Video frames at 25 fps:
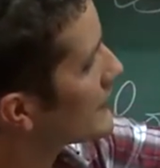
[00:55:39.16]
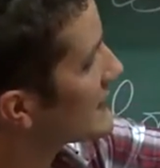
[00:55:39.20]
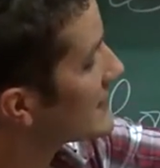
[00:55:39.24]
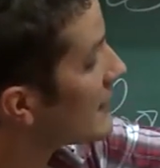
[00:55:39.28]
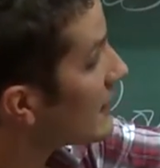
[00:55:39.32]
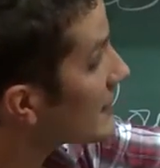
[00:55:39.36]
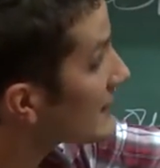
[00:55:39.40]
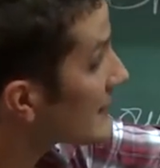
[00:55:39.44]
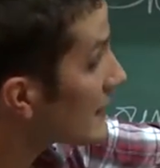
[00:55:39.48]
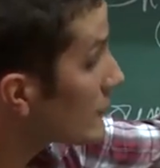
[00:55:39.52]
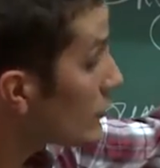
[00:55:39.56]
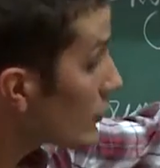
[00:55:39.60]

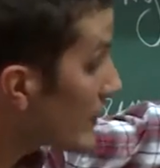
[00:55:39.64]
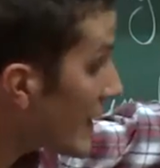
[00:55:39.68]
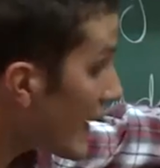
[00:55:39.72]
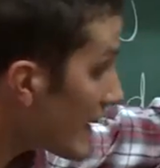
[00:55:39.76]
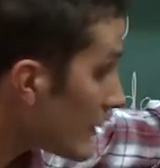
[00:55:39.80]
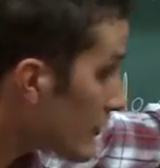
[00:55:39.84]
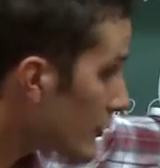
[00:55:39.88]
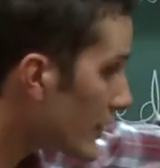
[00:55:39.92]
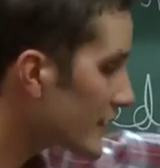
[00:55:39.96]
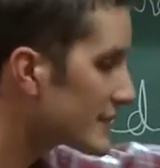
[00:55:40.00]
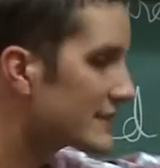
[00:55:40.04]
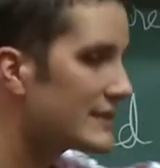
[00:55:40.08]
result that you
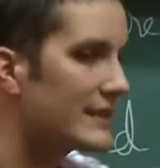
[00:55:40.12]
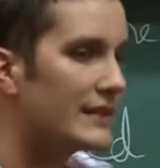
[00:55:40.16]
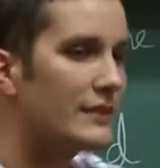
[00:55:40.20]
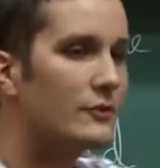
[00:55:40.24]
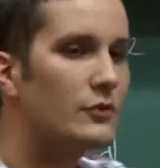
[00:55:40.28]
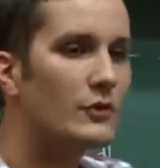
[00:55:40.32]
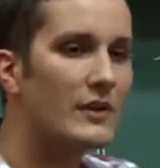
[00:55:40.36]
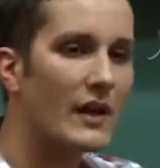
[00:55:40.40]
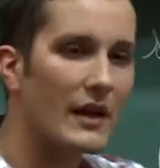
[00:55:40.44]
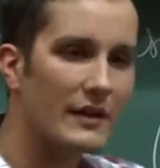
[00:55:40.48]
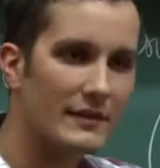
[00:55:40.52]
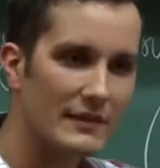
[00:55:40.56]
can translate
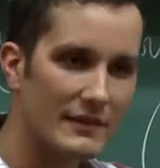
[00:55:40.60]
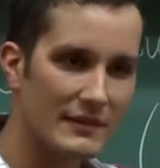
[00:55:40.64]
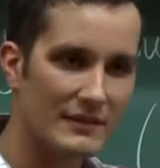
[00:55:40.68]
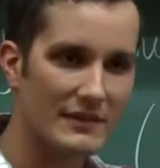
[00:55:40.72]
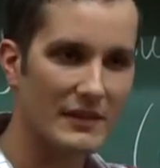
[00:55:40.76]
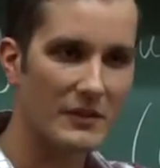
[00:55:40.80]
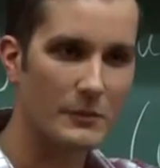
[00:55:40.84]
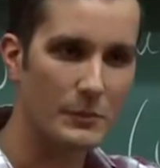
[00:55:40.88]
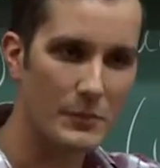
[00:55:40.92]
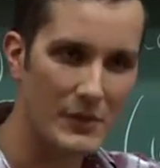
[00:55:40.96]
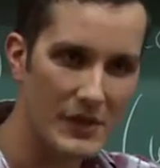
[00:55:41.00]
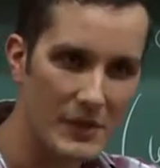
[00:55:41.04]
to
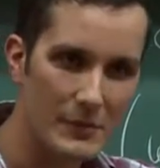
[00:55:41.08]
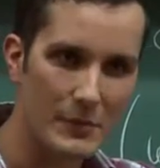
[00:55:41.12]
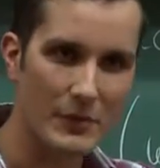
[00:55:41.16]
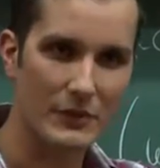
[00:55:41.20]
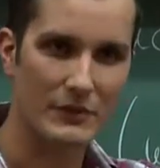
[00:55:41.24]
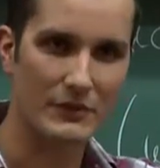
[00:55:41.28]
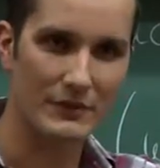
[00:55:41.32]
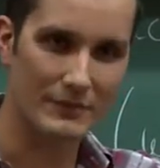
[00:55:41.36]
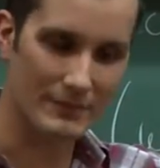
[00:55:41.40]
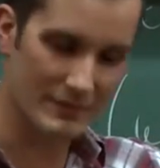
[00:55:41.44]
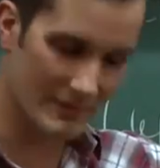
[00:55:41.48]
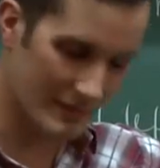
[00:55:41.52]
characteristic P,
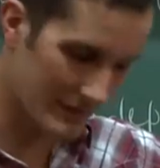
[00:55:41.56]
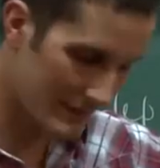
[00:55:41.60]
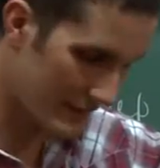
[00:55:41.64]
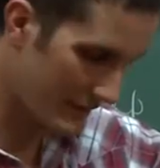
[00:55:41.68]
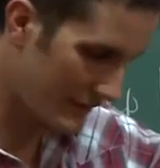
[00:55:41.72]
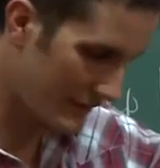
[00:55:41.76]
but this